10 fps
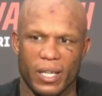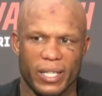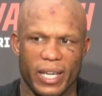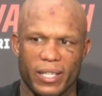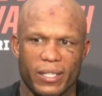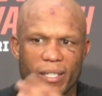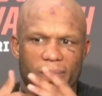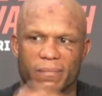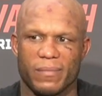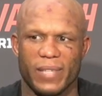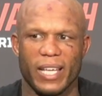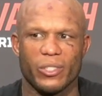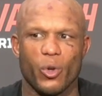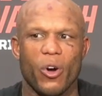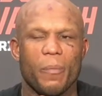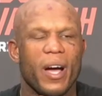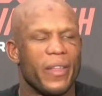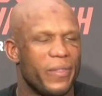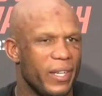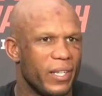again, that's sort of my
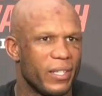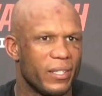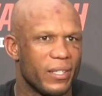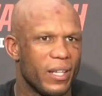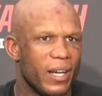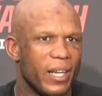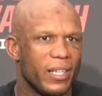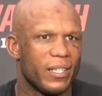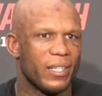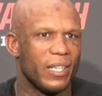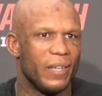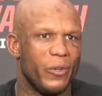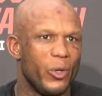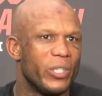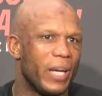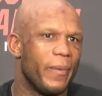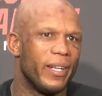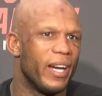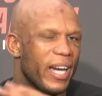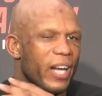thing, like, if you do take me
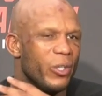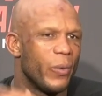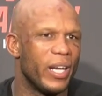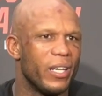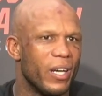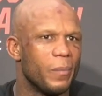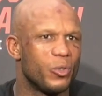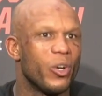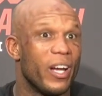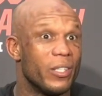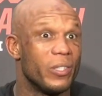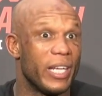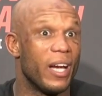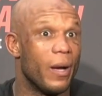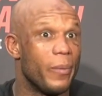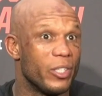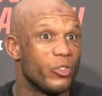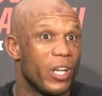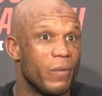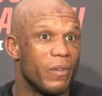down, I do end up trying to get up and
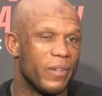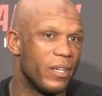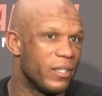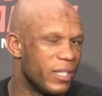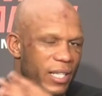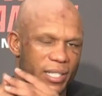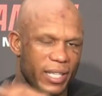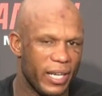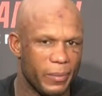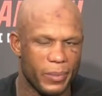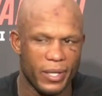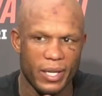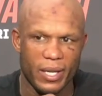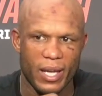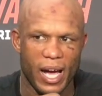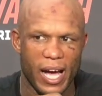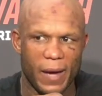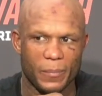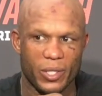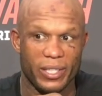trying to reverse and escape.
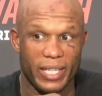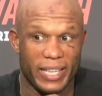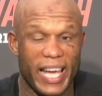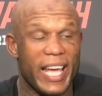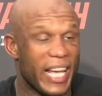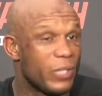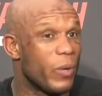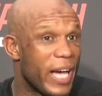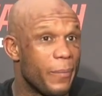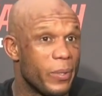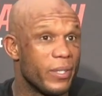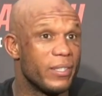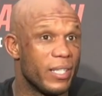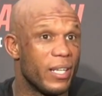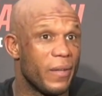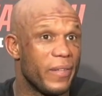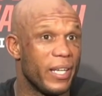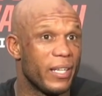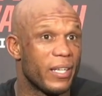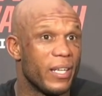So that's what happened, and I
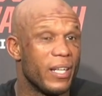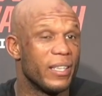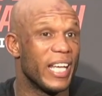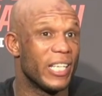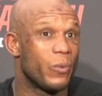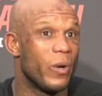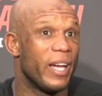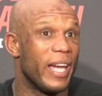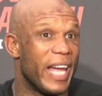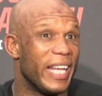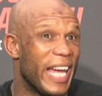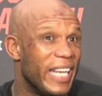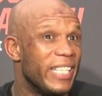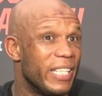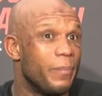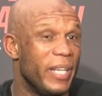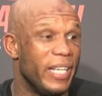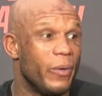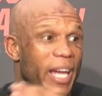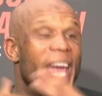think that's what ended
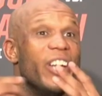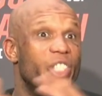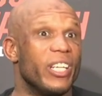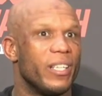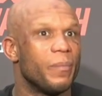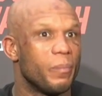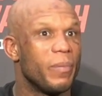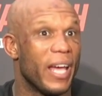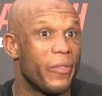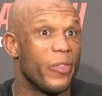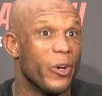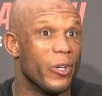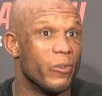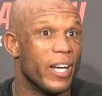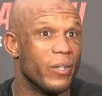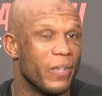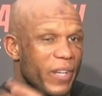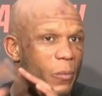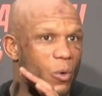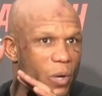me edging that third round. I
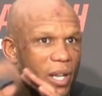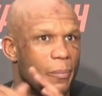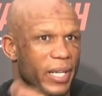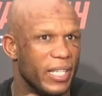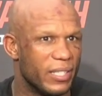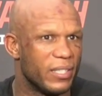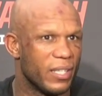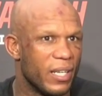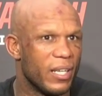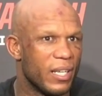think we were one apiece,